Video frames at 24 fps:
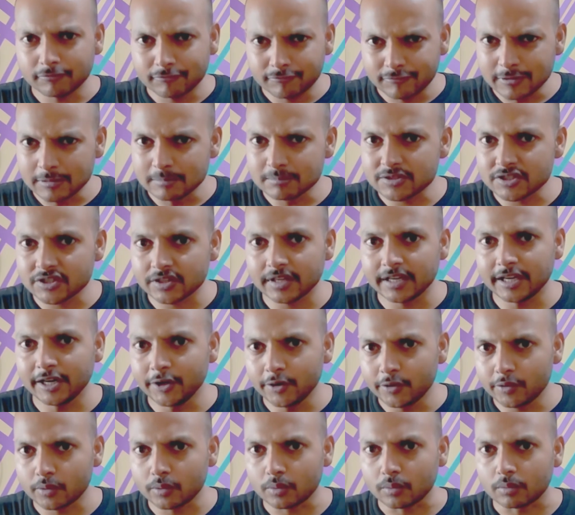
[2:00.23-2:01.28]
film's
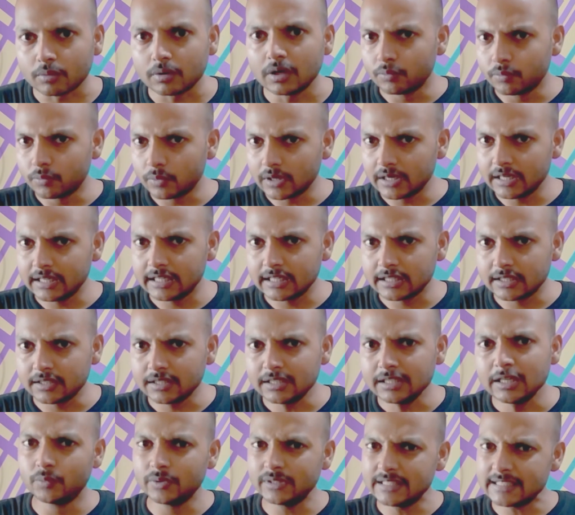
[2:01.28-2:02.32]
intro were
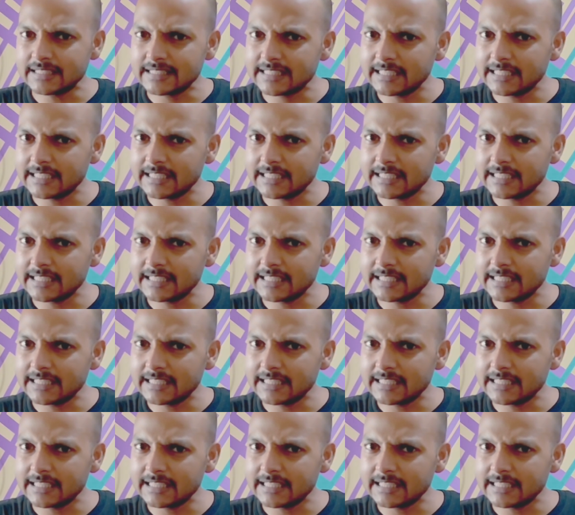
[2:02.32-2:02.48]
done with the